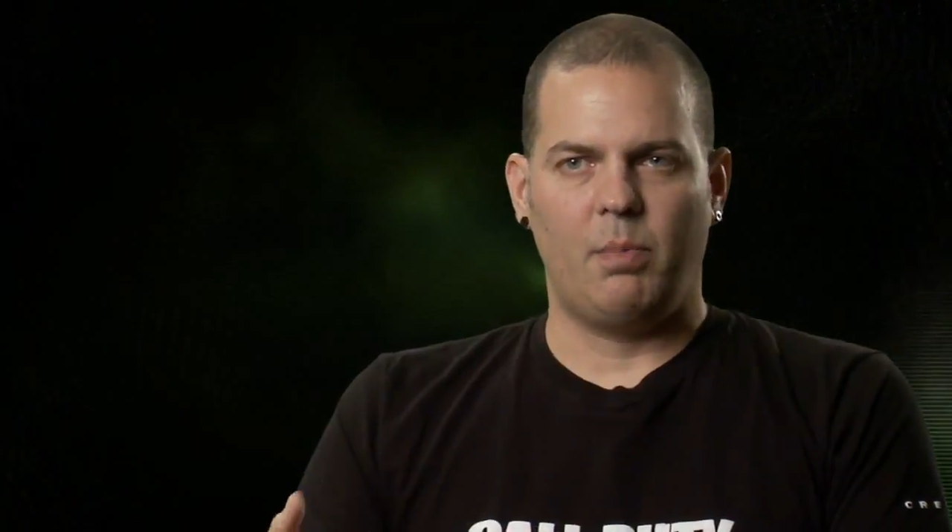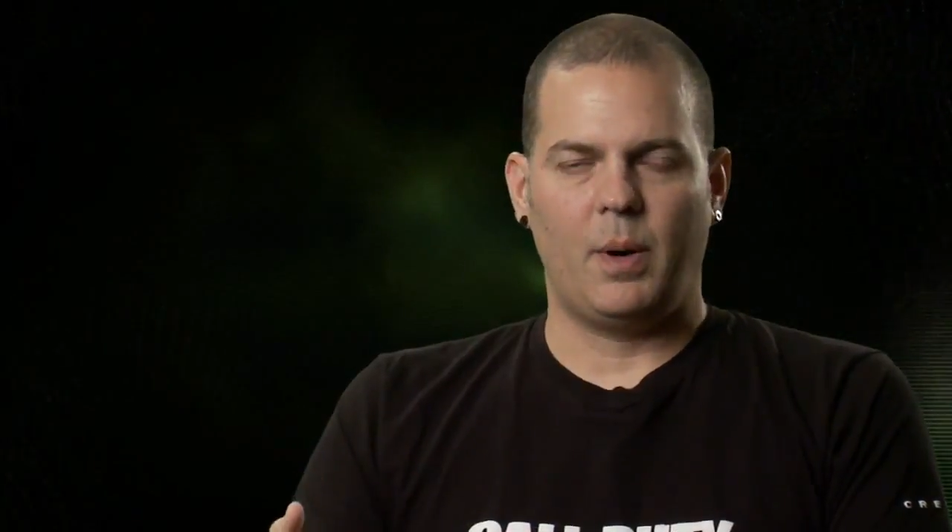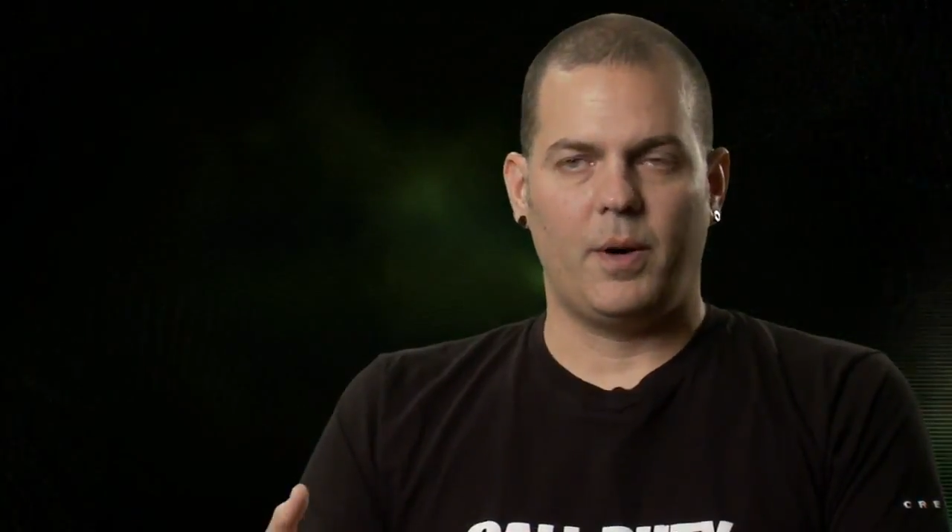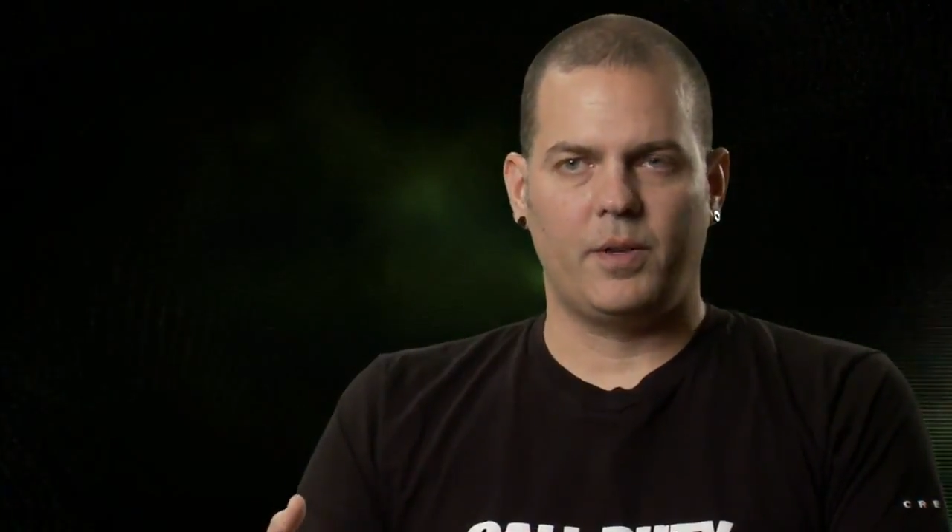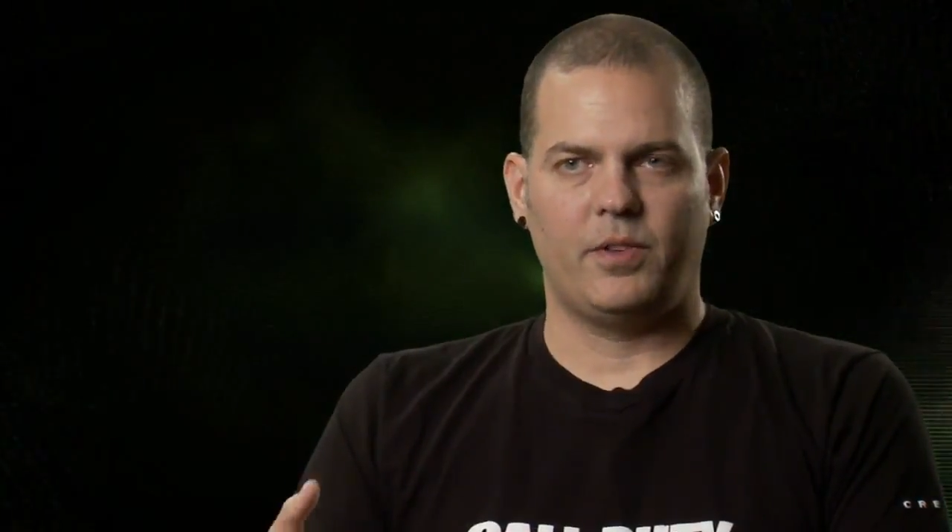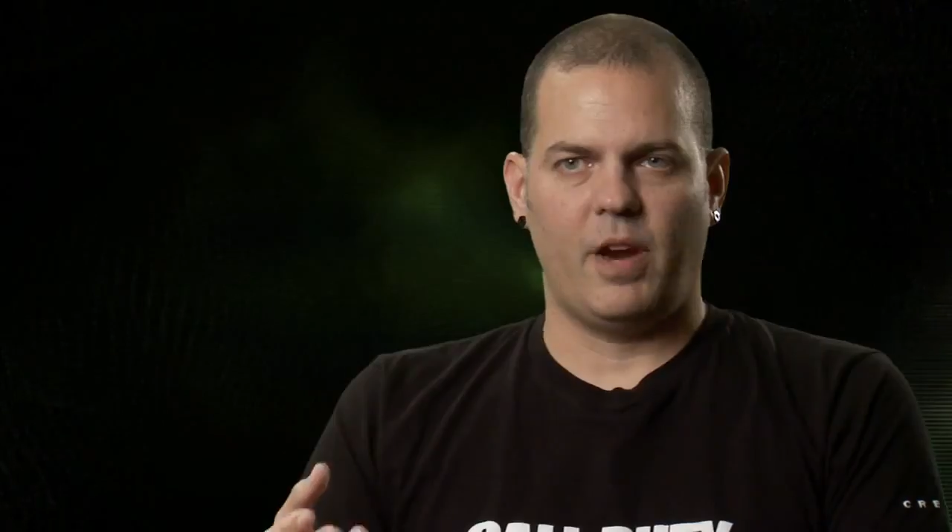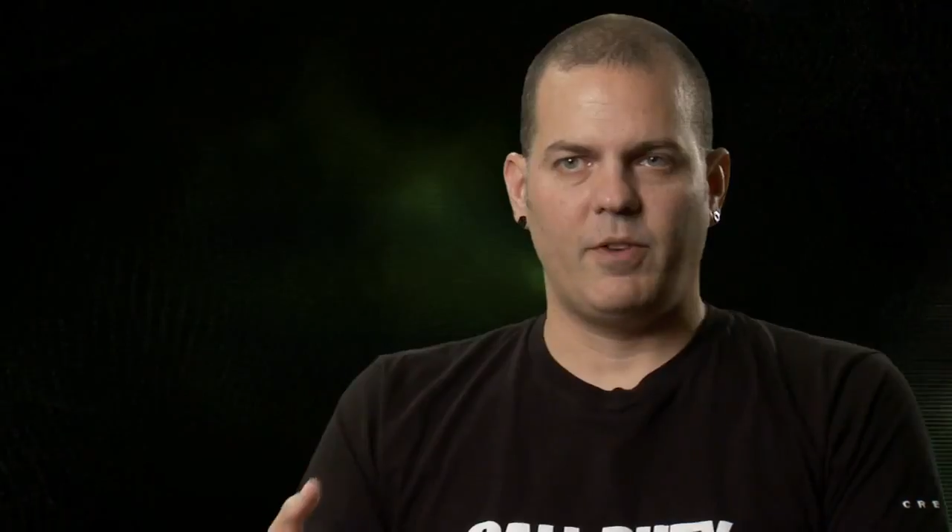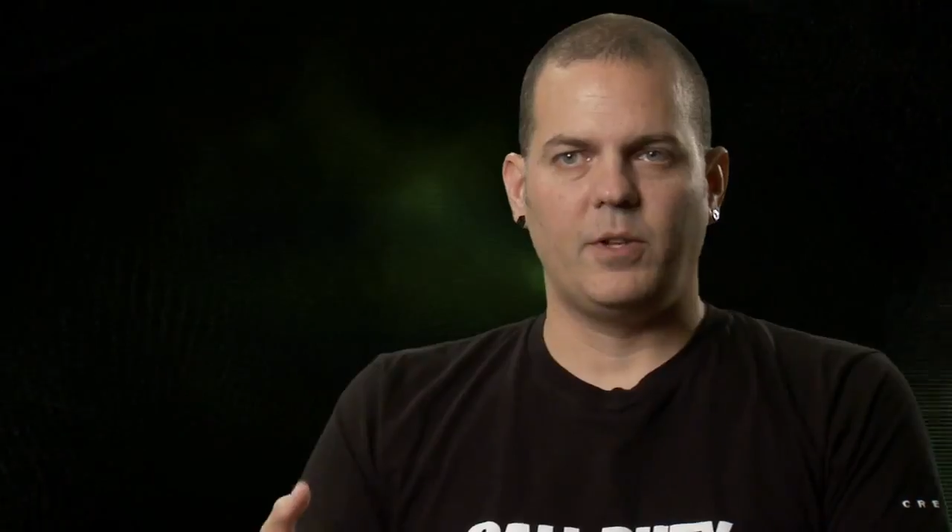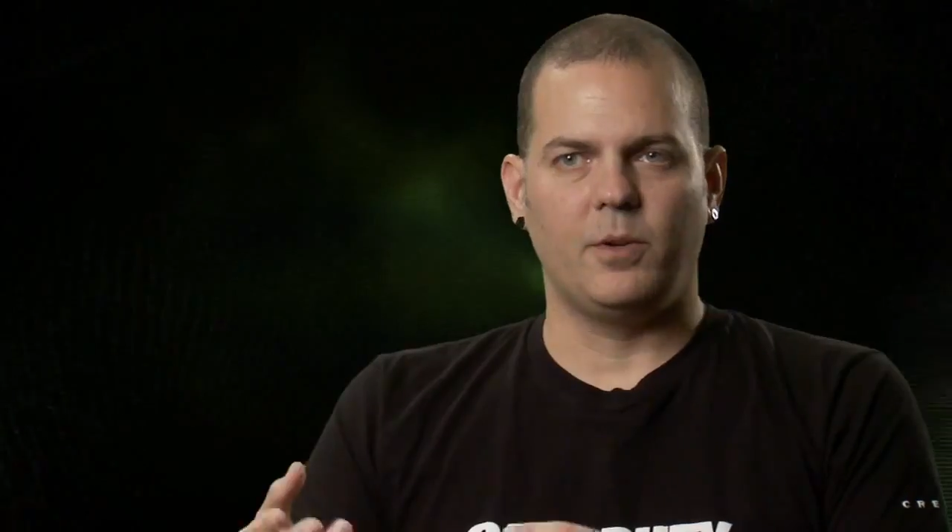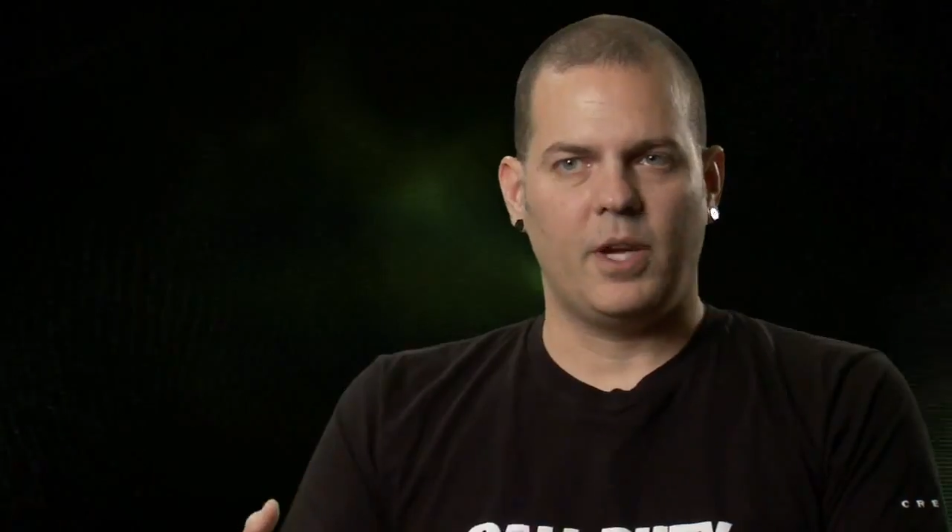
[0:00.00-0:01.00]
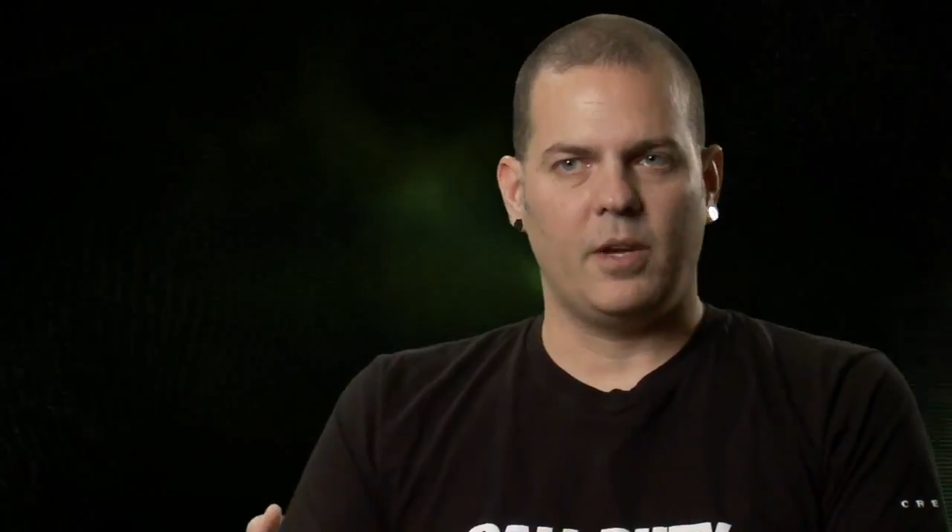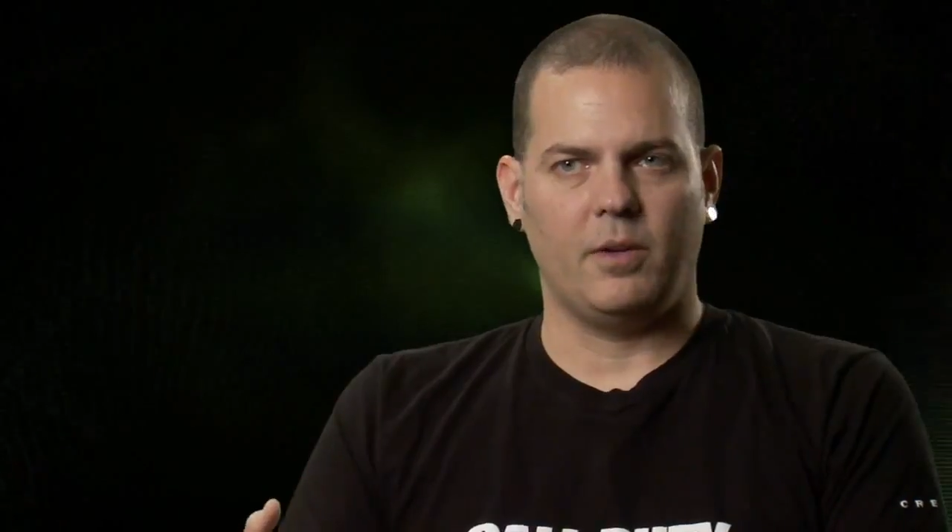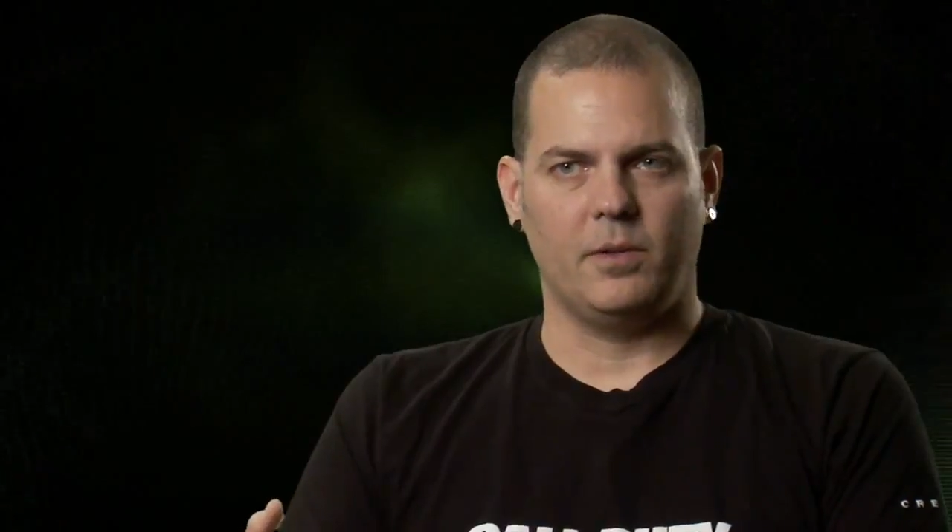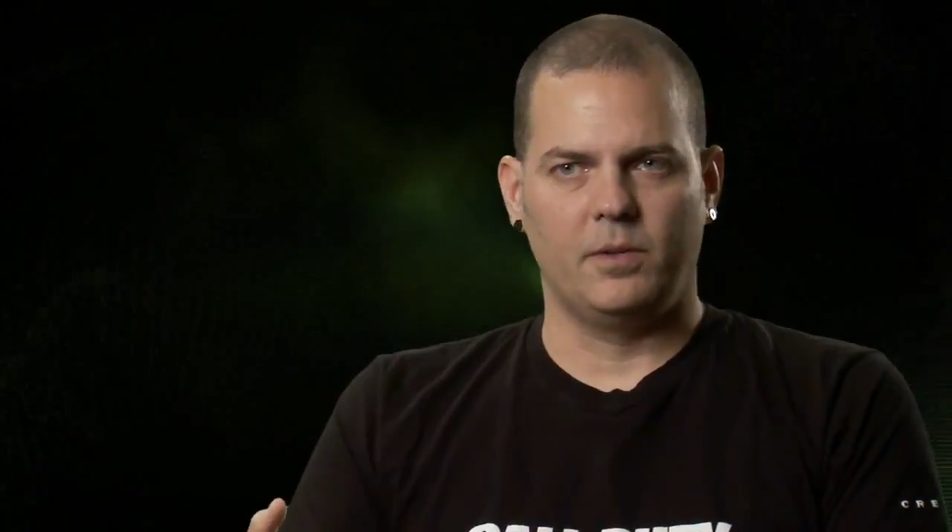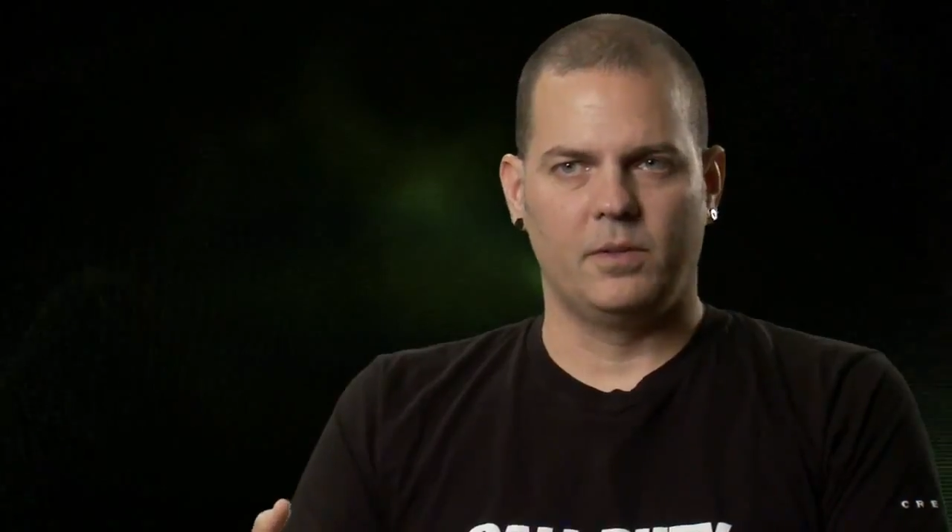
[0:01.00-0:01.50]
perks every two
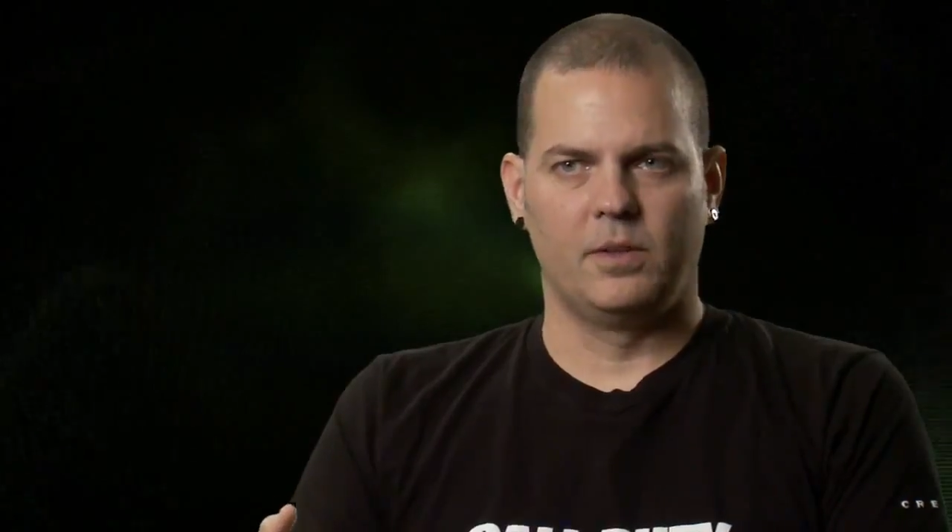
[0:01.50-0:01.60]
kills.